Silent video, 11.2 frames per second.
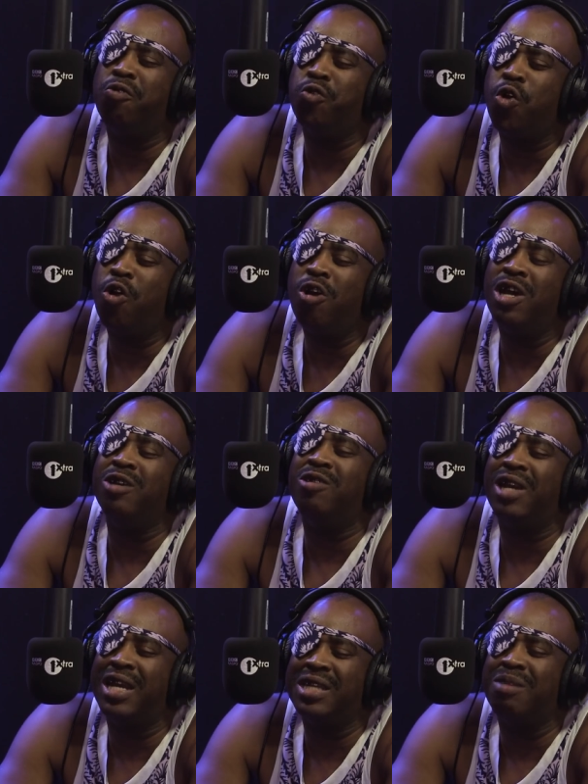on Raw and all
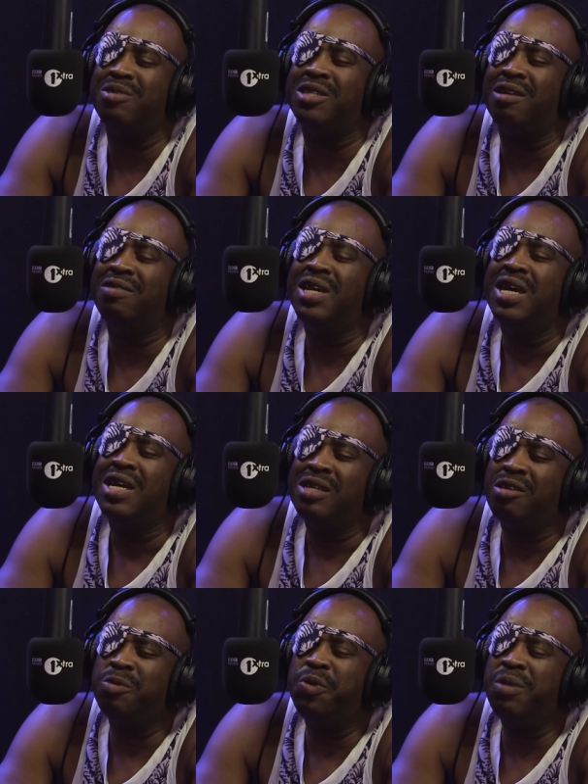yeah. that type of stuff.
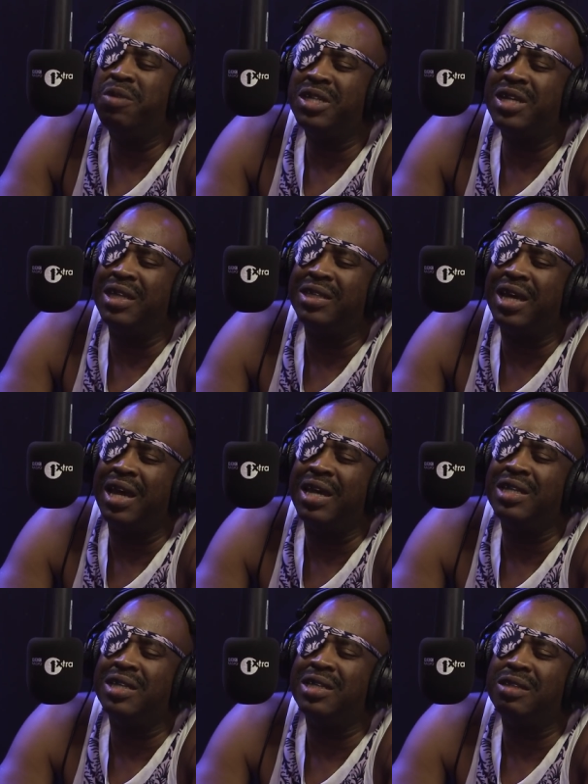So it's pretty much like that.
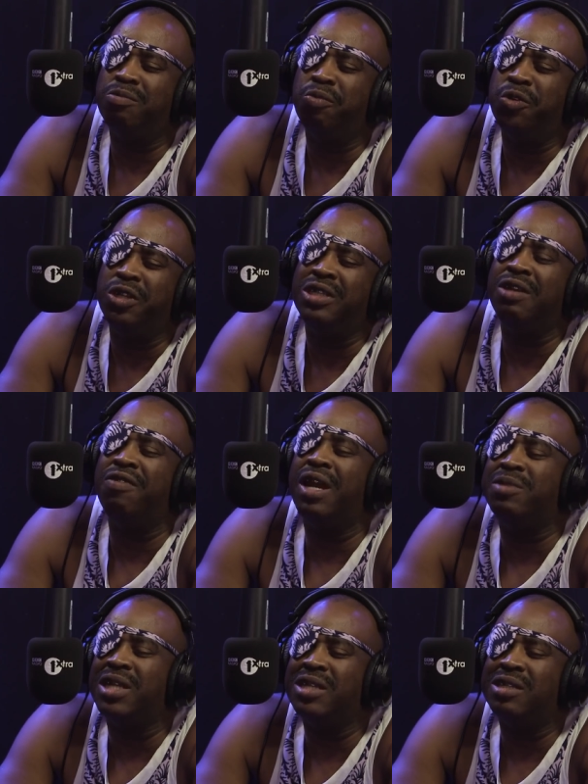It just
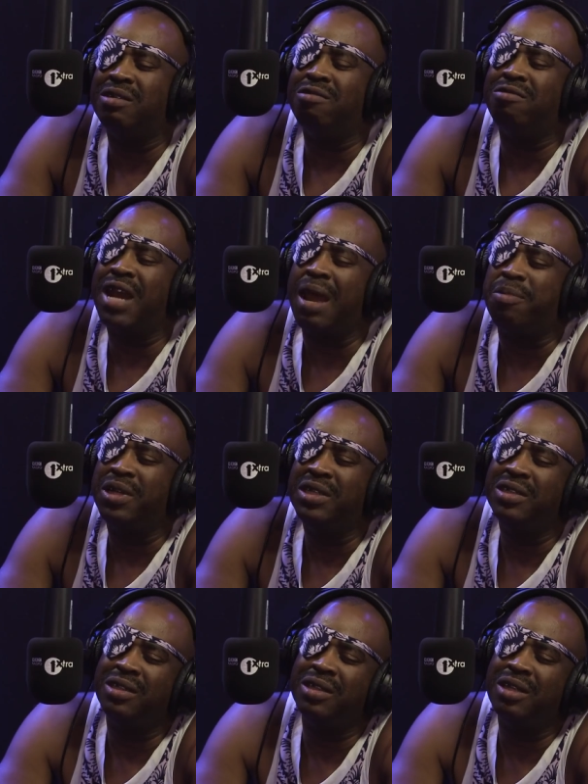developed into rap.
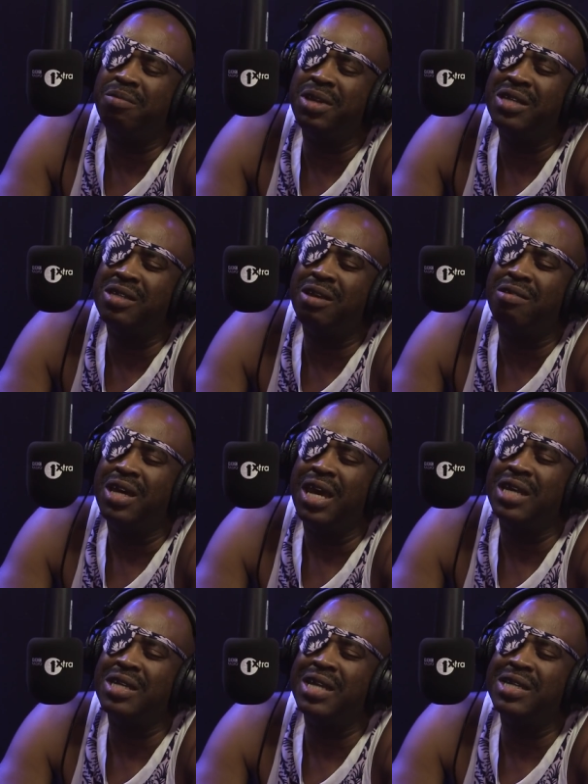You know what I mean? So
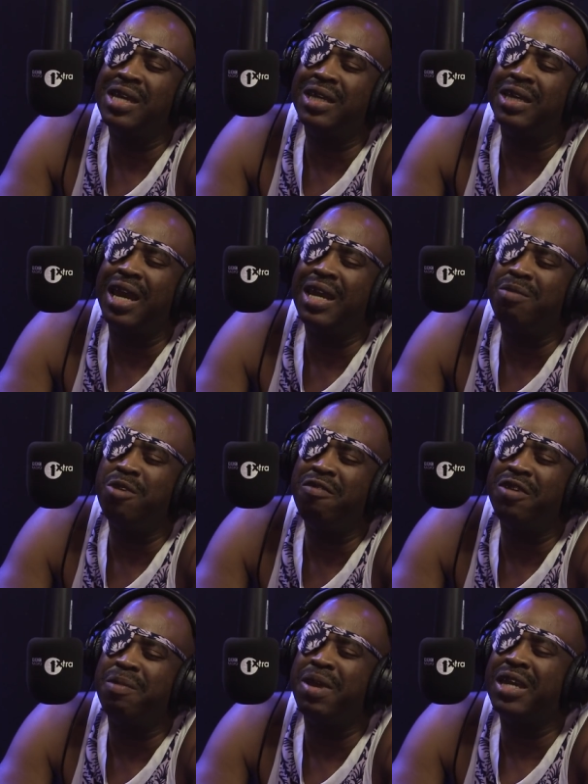it's like taking Eddie
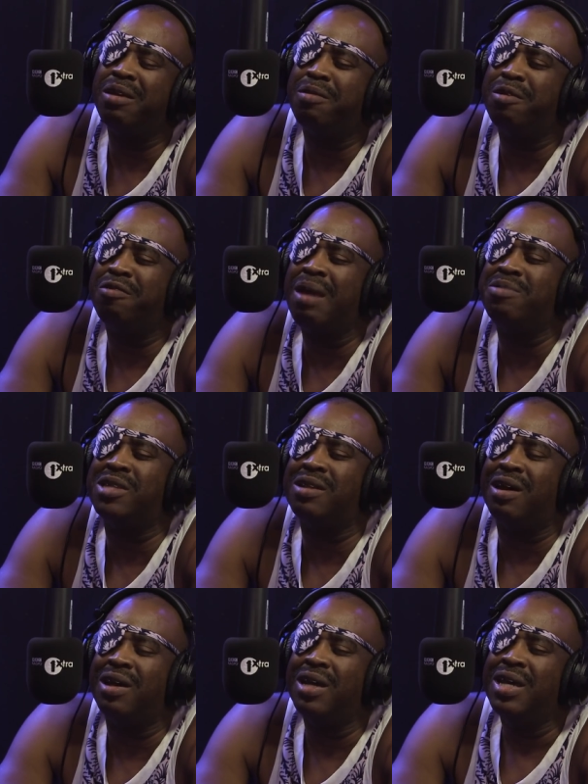Murphy and making him a rap
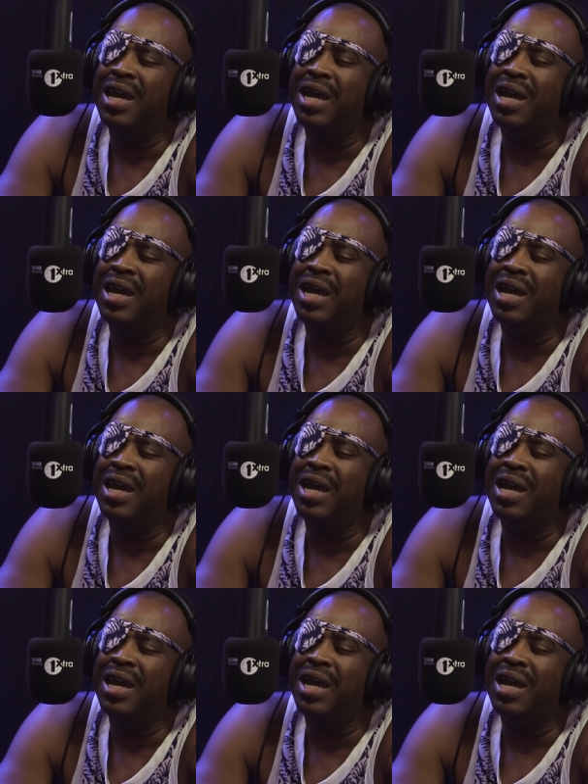star.